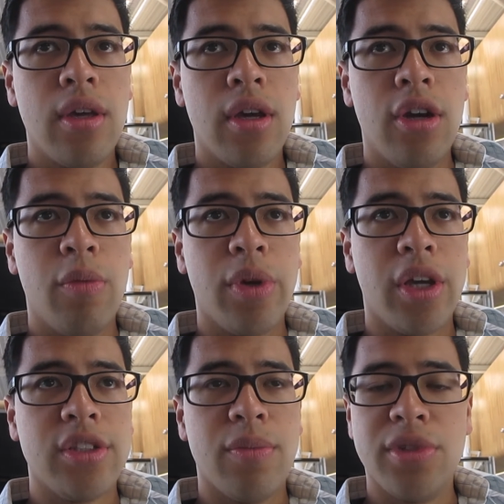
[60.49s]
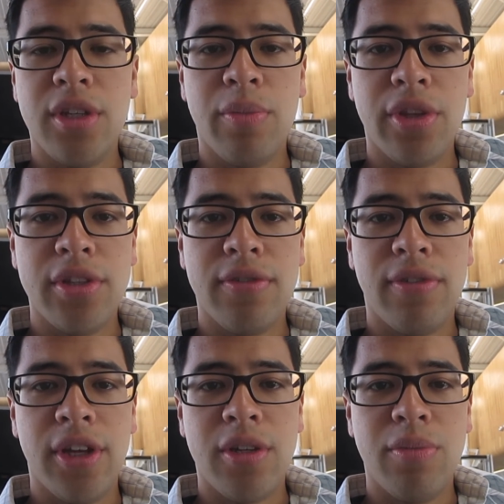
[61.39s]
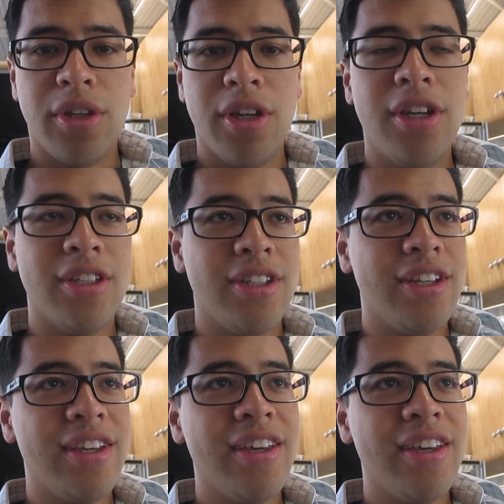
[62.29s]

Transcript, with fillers: I hope I get some sleep on this flight because